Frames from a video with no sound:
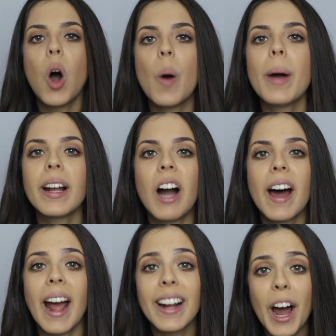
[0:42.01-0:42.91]
Oh my
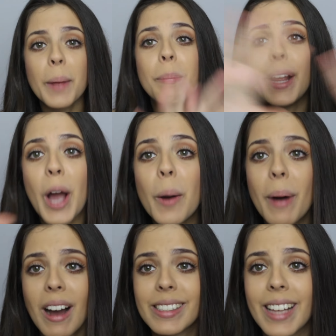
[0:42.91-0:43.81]
God, I got a P.O.
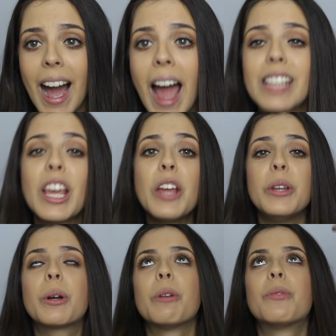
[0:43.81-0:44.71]
box, guys.
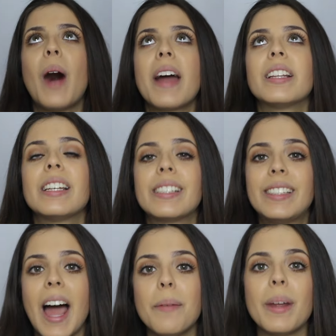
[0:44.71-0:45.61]
You can finally
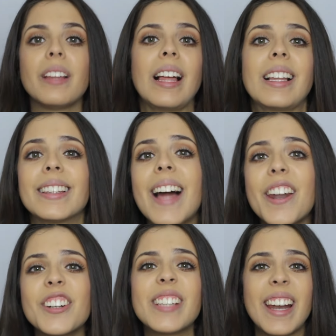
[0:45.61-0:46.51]
send me like
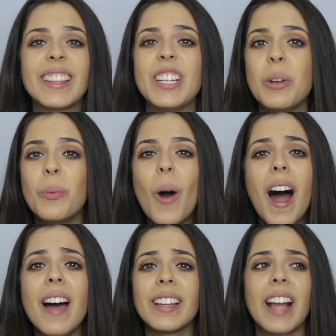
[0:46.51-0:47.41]
letters, anything you
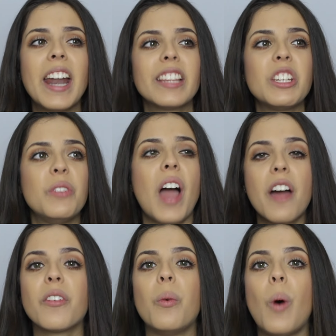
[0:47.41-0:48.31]
want, like anything you've
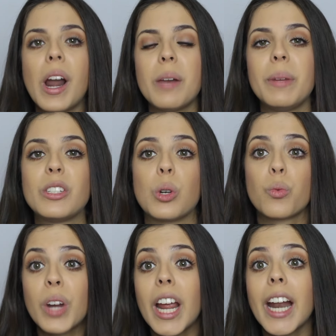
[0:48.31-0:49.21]
ever wanted me to
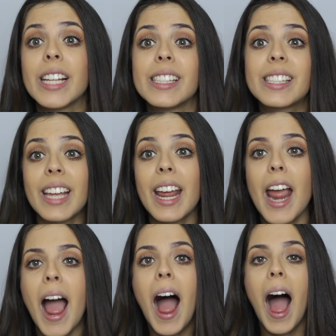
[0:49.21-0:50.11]
read and see.
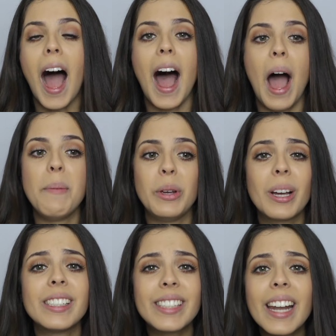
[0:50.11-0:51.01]
Um, you
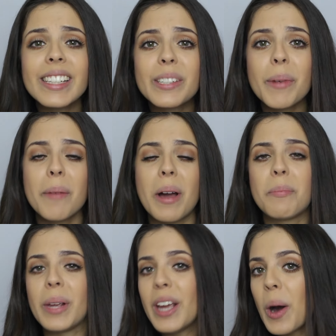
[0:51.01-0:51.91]
can send it to me in my
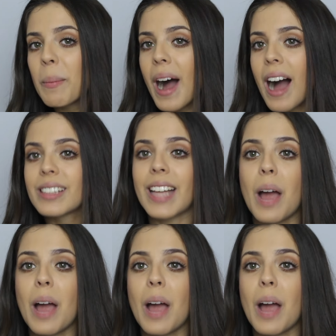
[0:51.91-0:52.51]
P.O. box.